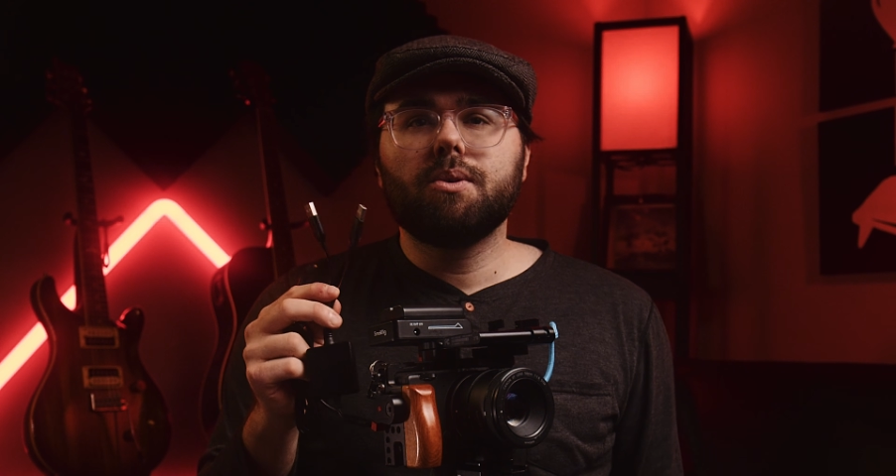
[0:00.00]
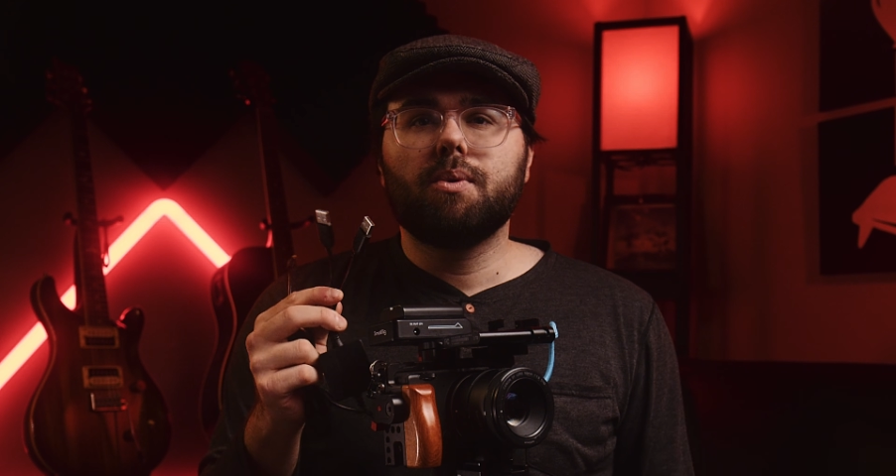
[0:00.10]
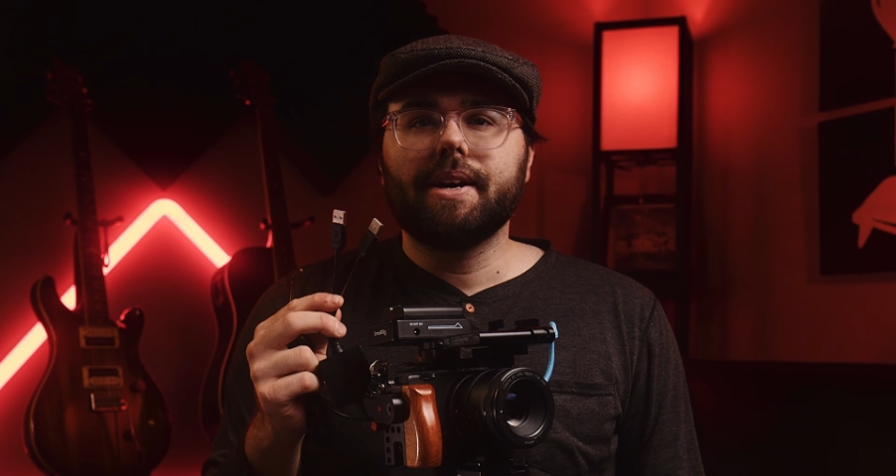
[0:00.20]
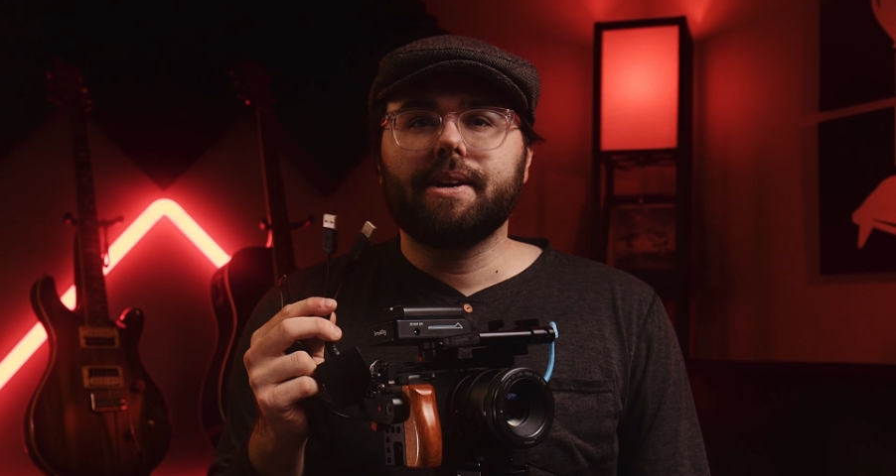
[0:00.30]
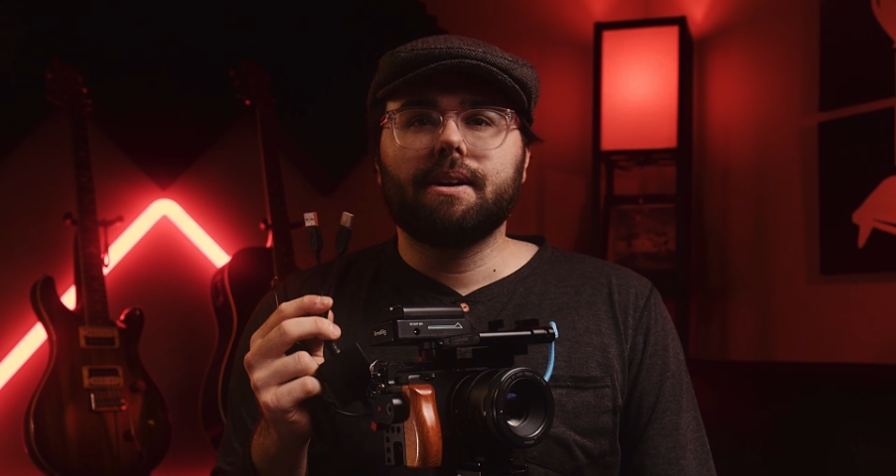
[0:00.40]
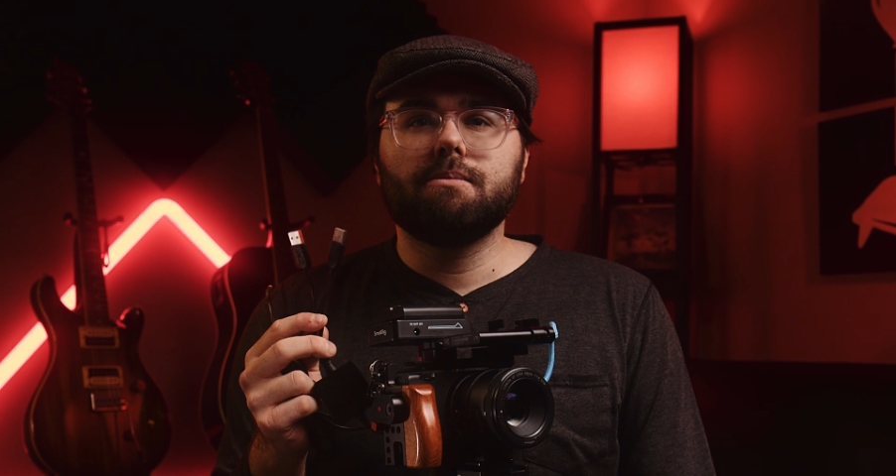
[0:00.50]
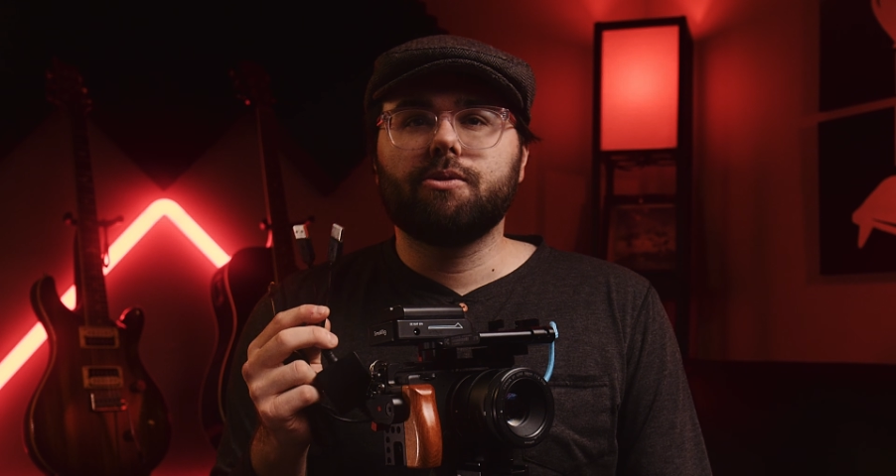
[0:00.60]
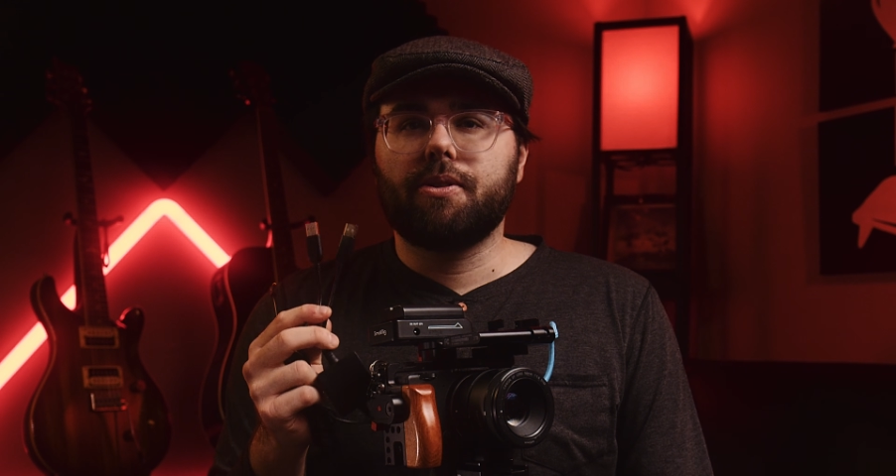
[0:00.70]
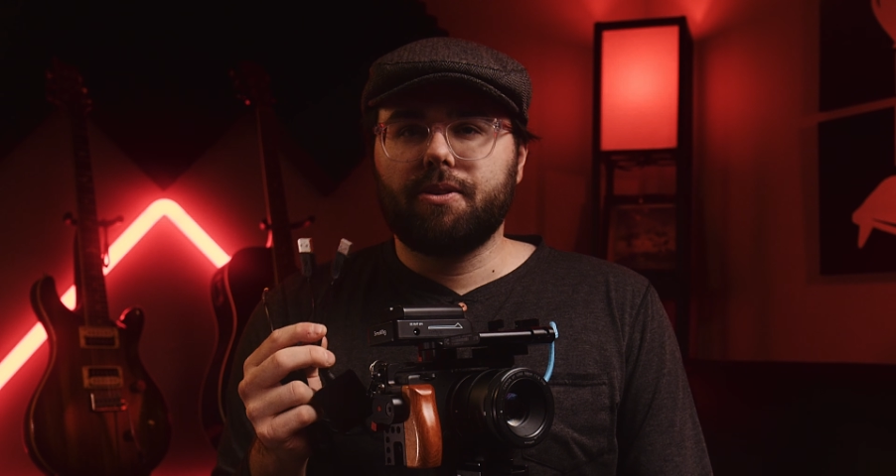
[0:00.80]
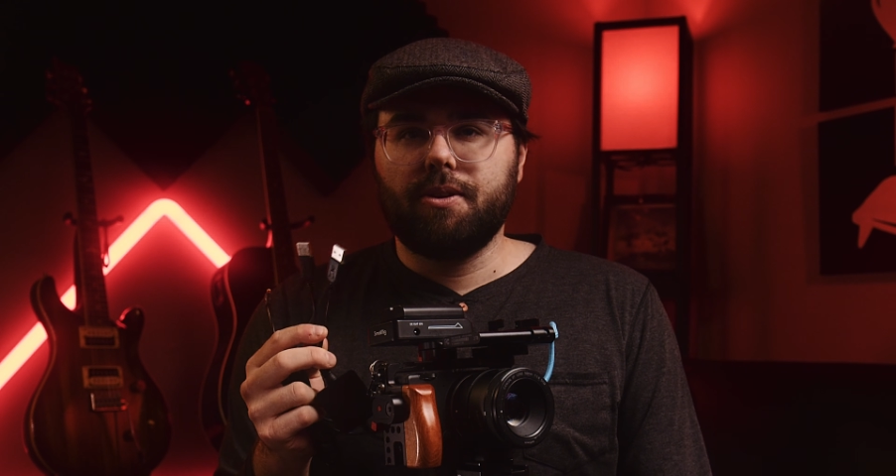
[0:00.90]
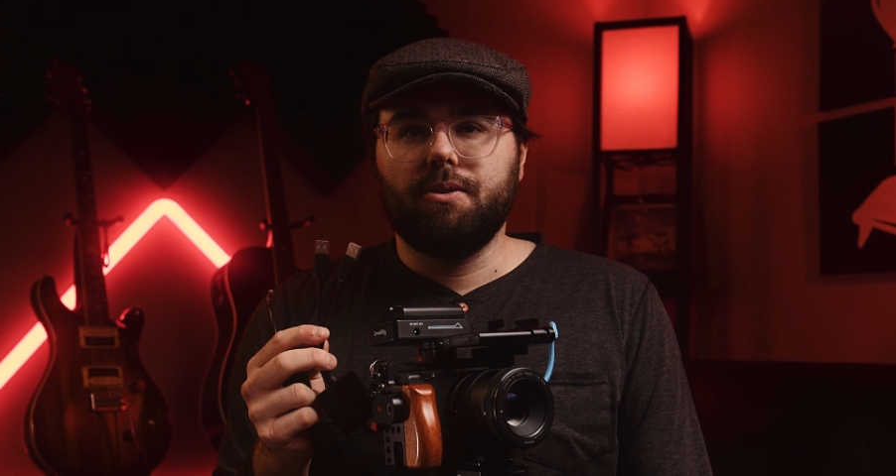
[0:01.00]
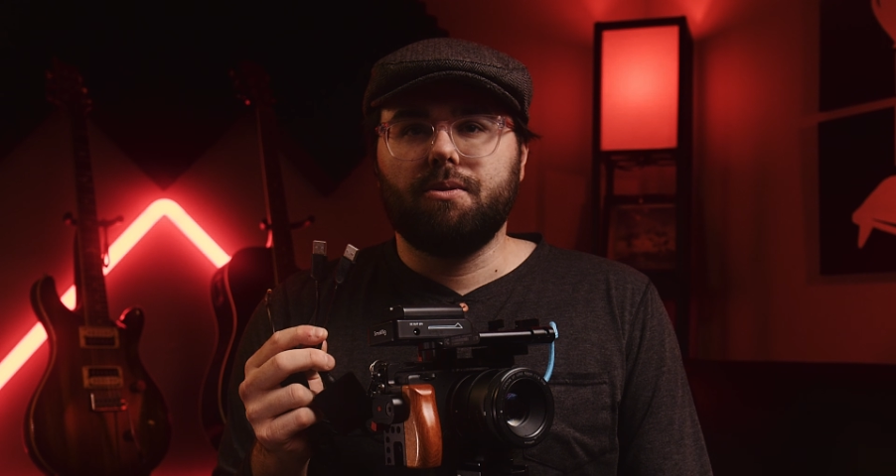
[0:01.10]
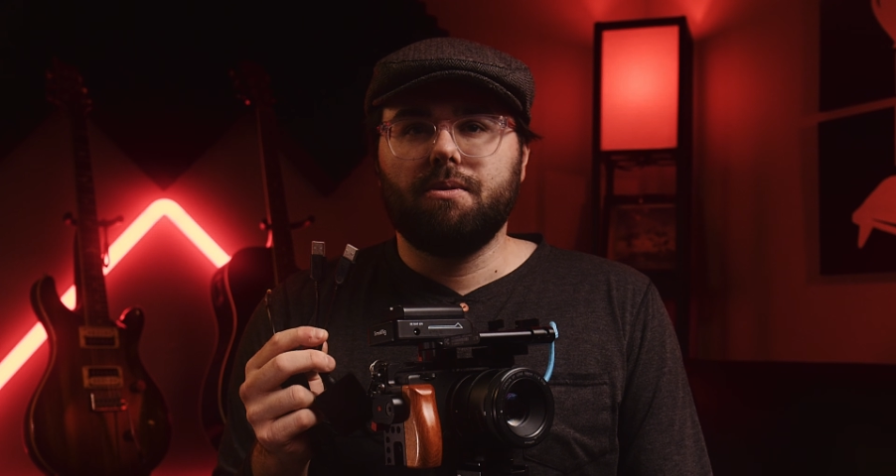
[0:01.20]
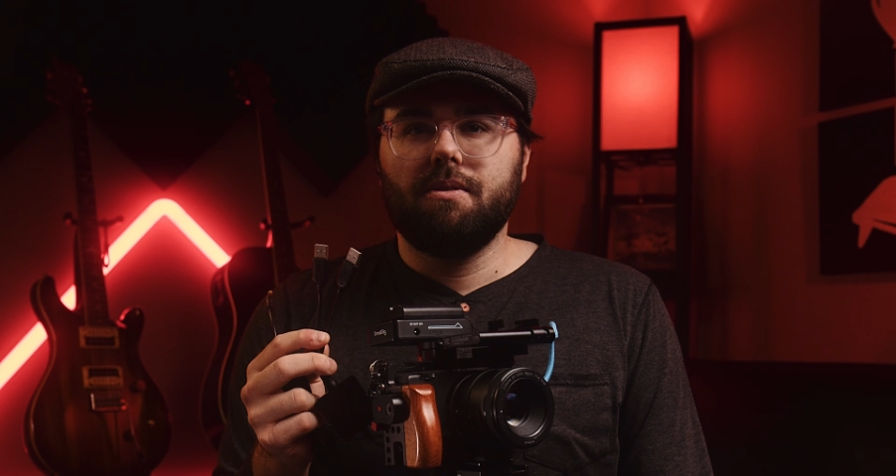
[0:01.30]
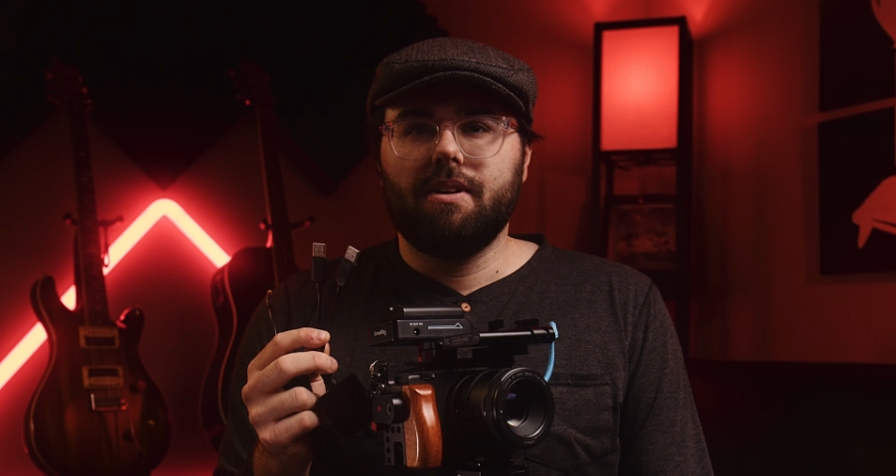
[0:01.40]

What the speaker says: know why it comes with two.